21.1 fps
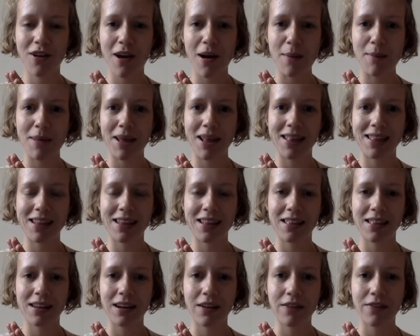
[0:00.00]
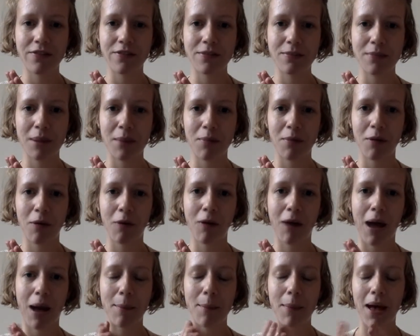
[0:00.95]
amazing stuff from my
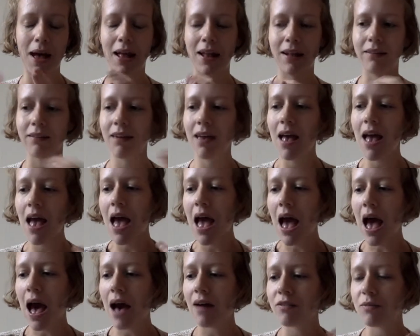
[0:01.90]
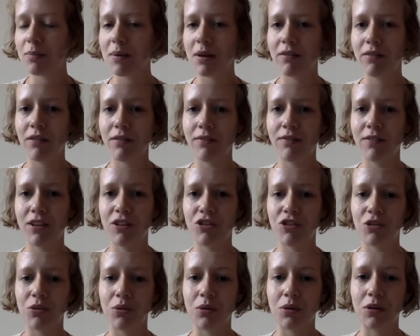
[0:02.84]
program and have a bit of a
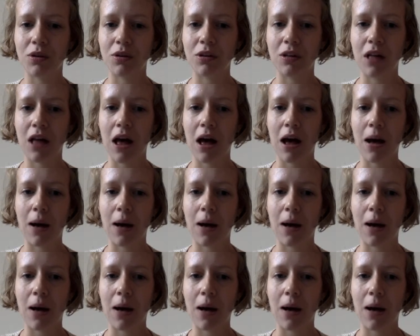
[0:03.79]
visual